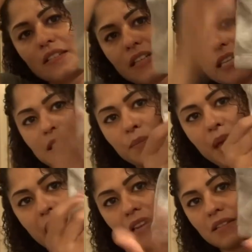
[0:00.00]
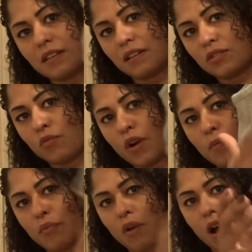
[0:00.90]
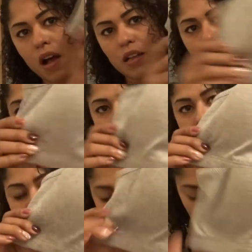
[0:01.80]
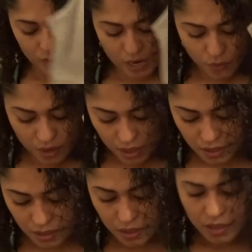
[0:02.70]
nice and padded, so I don't have to wear a bra. So I got a gray one